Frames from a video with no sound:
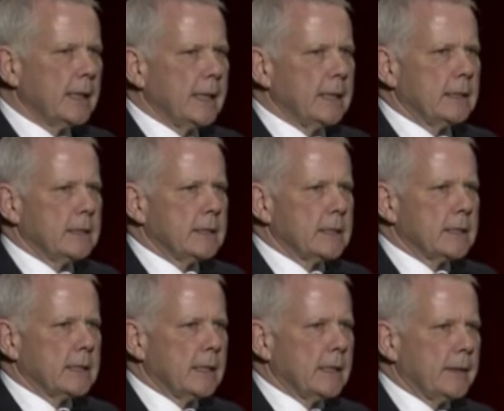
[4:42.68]
And
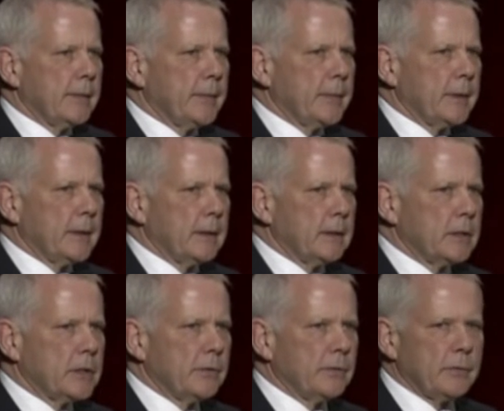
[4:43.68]
um,
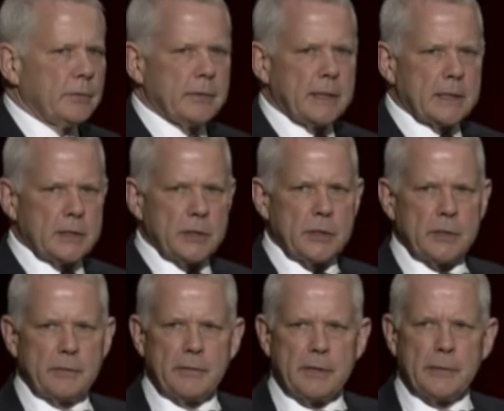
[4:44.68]
so that
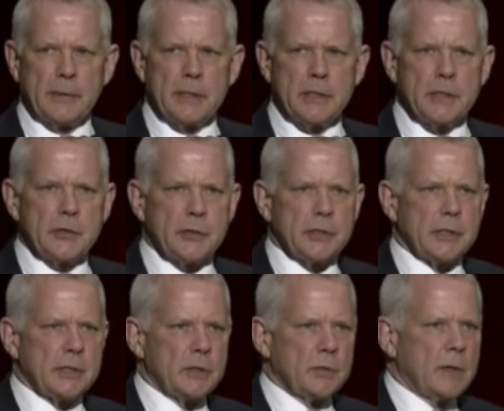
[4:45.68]
is, if anyone is
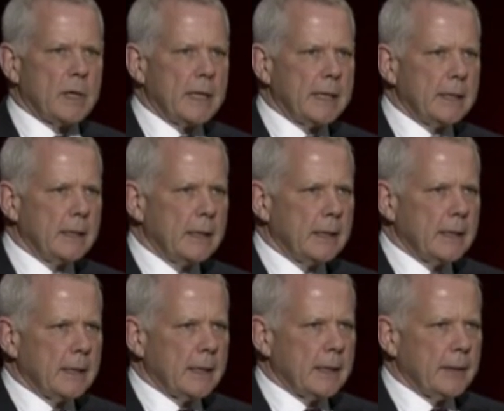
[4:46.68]
interested, is why
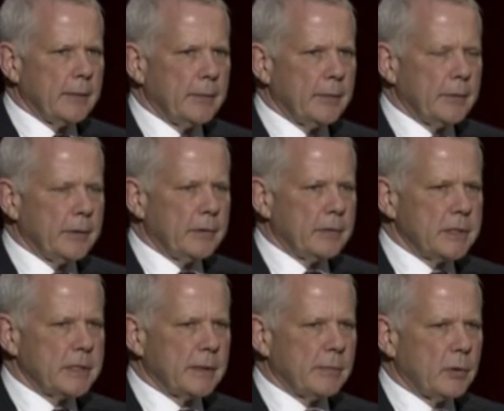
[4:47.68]
um, there
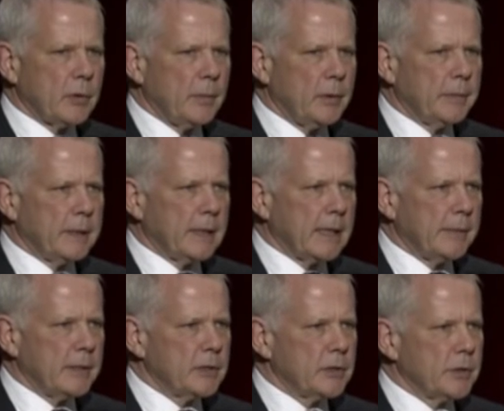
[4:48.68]
is some problem in
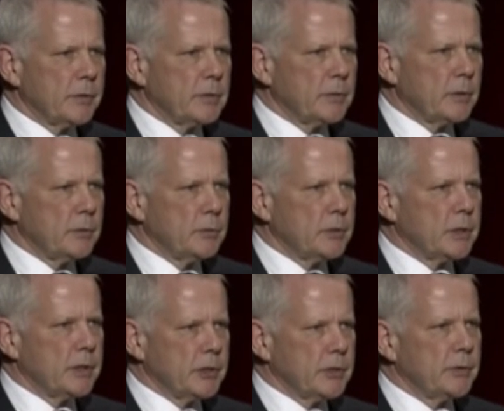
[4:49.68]
coming to terms with
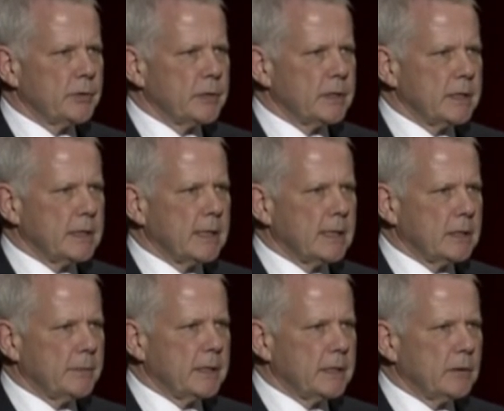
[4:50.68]
whose issues these are
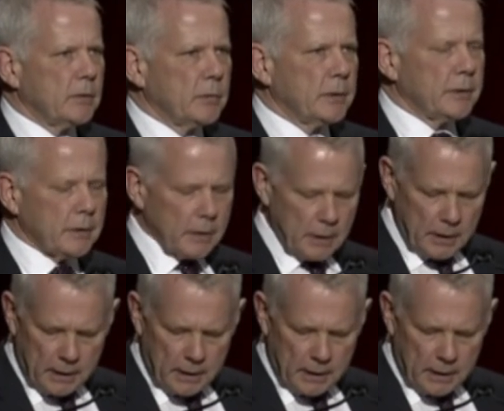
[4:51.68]
to be dealt with.